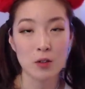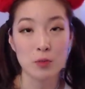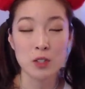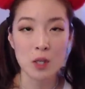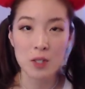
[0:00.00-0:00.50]

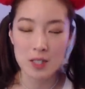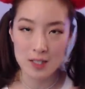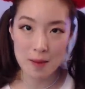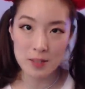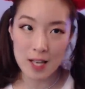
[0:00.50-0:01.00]
start with his
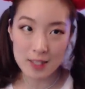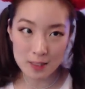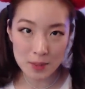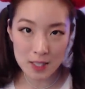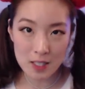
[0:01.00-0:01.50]

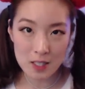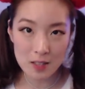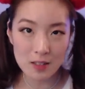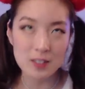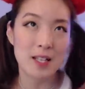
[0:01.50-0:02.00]
SM
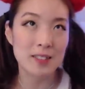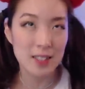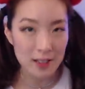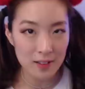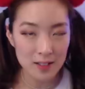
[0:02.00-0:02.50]
station, because that's
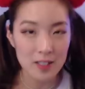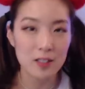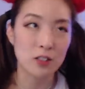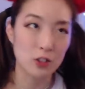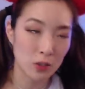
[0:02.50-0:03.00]
technically
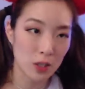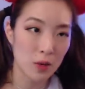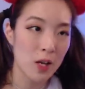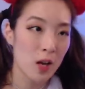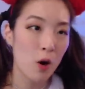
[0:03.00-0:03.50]
a solo,